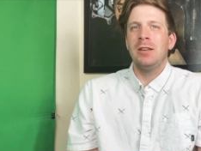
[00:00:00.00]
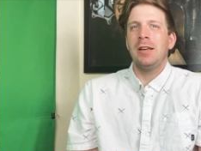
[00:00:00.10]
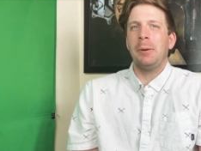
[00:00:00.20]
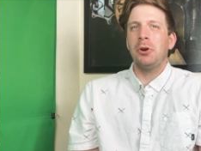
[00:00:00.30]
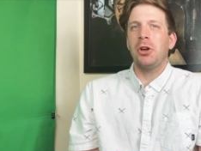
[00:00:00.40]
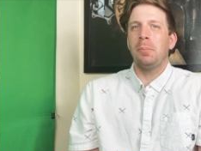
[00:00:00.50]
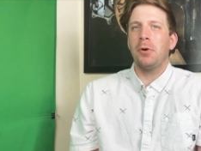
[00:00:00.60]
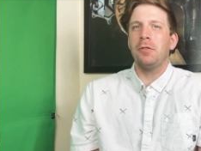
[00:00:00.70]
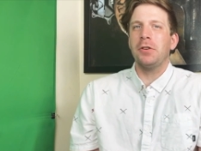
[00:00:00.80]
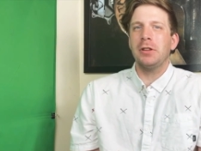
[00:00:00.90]
I'm going to go
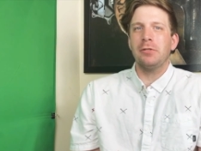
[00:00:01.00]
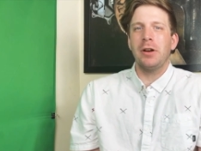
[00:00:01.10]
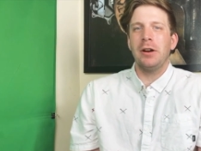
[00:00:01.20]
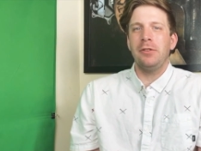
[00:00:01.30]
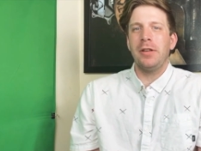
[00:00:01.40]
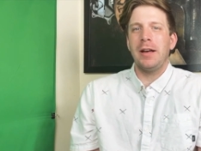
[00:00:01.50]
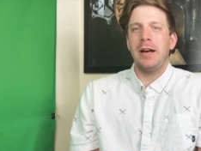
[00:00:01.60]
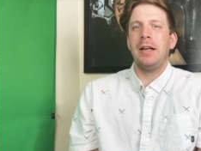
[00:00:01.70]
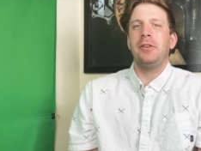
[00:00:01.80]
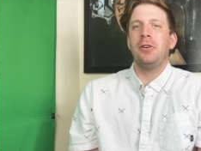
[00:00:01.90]
perfectly rated on
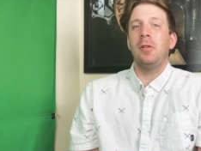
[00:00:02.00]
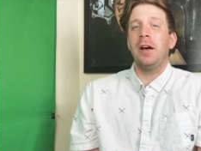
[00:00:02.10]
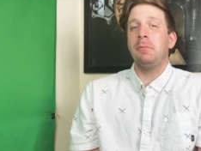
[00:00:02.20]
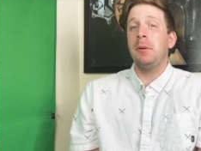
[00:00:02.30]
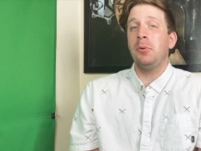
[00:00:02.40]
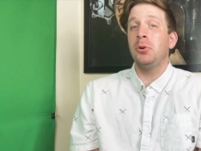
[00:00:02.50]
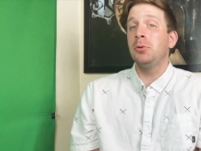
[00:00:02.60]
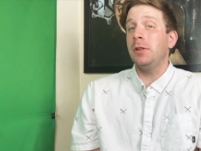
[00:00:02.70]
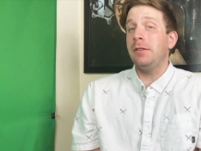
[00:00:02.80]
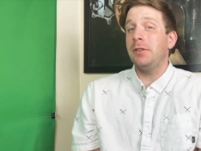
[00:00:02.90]
that. There are a lot of people
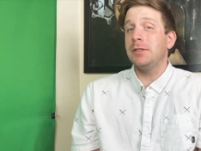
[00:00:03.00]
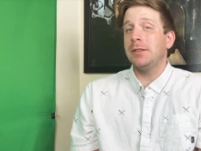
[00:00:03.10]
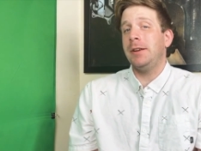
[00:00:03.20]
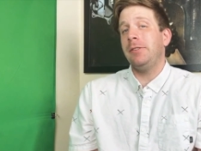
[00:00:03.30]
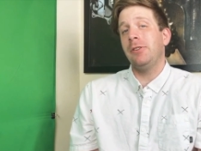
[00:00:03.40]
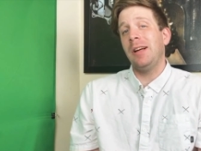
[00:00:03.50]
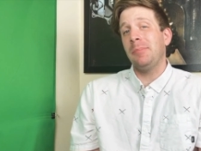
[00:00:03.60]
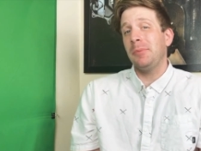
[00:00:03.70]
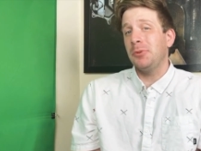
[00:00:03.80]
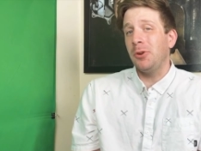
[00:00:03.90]
who love it a ton, and there are a lot
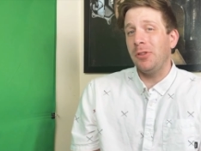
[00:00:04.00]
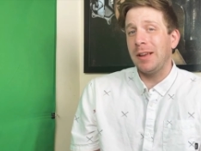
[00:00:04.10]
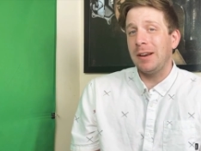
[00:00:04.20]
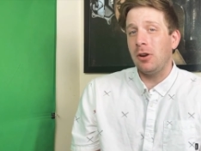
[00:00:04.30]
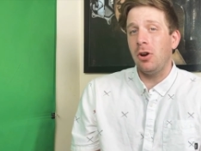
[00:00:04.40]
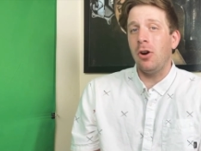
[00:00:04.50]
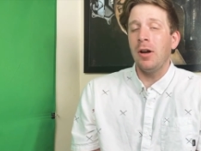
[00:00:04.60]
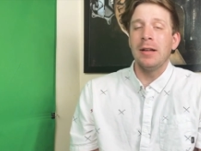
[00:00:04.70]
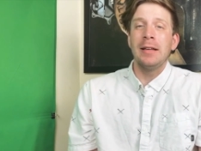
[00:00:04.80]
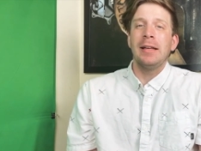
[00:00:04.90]
of people who don't like it at
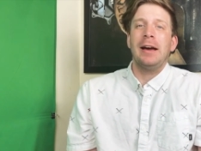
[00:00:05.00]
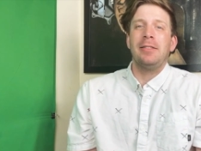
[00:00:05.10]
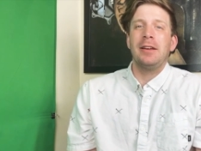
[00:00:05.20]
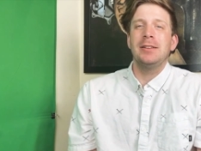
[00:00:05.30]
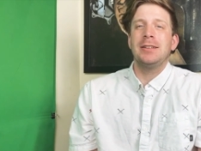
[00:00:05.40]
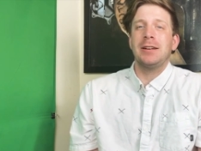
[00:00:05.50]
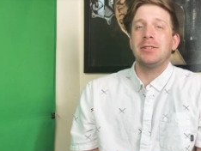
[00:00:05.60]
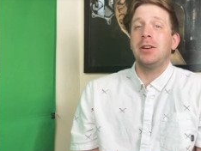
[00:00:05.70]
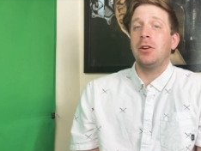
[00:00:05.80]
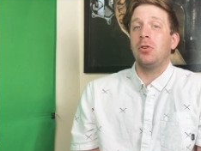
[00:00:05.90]
all. I think is
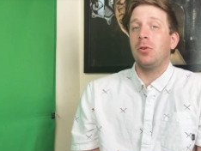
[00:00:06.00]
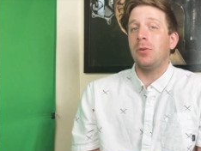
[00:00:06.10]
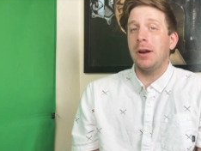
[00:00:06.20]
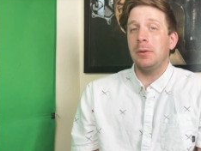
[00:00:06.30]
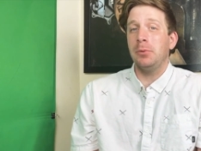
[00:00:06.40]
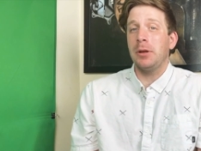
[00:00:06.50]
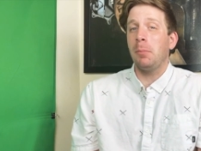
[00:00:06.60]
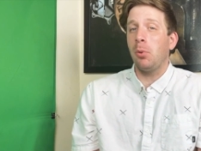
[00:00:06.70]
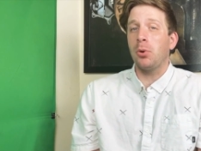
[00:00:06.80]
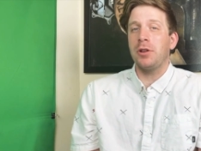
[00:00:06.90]
actually an incredibly
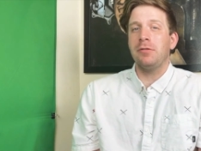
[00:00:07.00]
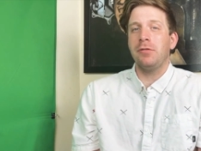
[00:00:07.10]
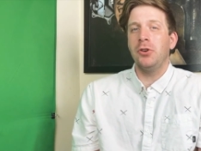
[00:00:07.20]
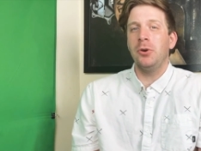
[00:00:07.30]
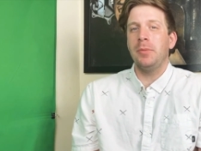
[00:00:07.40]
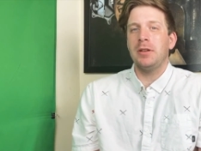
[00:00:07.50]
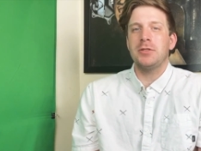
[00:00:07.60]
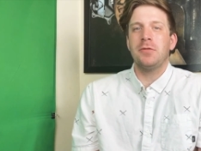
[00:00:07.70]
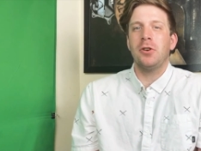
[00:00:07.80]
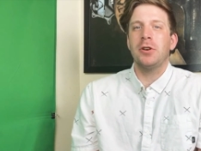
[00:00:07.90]
important film
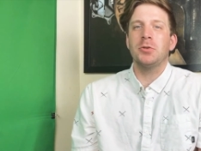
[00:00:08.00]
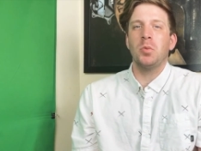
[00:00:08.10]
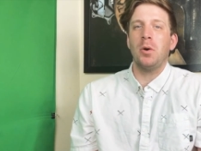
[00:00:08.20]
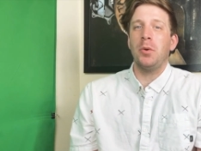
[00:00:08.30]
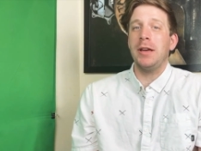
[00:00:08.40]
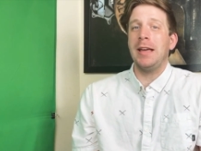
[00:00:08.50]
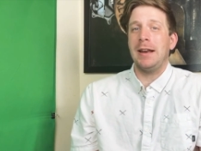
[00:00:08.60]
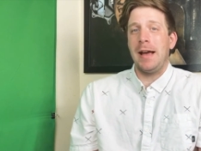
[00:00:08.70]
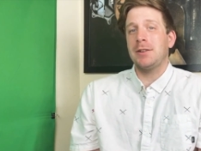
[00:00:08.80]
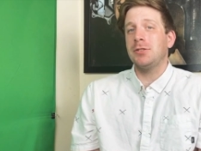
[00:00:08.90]
as far as what we
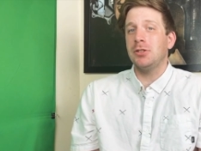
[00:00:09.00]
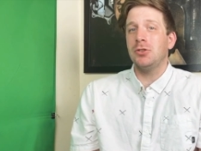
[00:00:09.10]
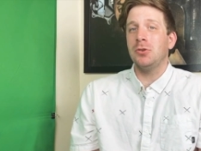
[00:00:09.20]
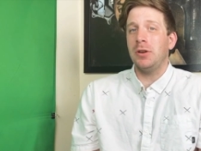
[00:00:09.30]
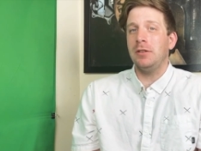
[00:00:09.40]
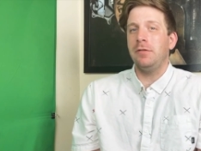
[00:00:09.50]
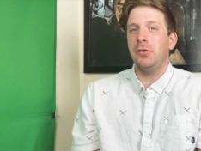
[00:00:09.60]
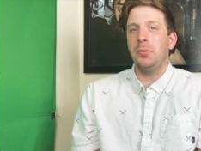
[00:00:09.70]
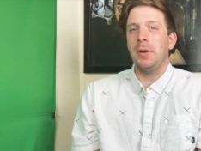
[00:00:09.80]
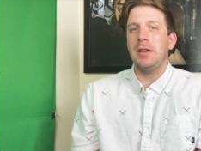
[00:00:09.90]
can actually do in
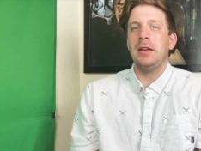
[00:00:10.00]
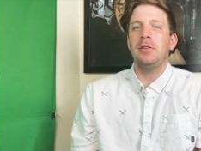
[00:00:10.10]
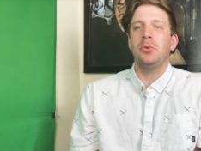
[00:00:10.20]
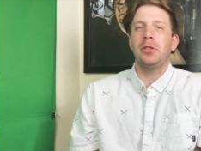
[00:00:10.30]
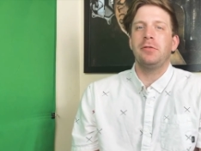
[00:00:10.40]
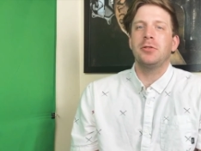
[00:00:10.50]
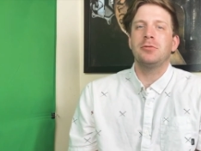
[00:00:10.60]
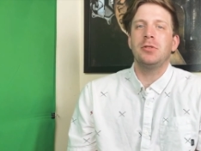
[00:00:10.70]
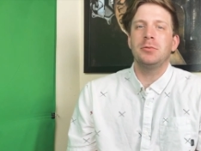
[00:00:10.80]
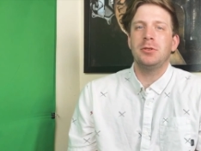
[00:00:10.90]
filmmaking and one of the
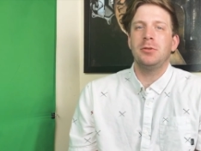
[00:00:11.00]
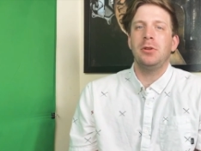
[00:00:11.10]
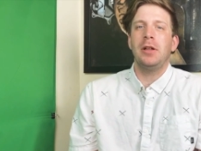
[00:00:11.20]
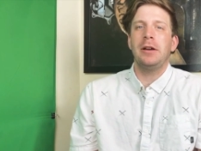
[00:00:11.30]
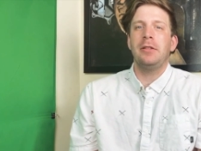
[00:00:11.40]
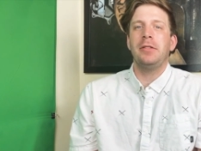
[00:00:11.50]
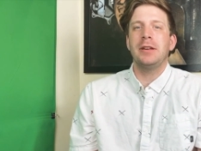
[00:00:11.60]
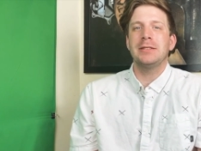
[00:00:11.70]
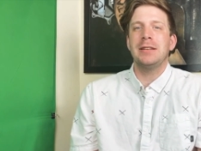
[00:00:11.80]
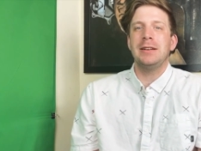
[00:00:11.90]
first films to do a lot of the
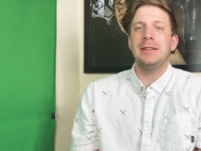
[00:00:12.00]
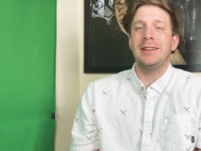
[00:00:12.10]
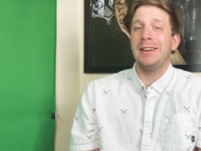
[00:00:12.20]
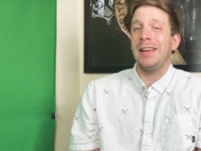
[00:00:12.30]
things that it did.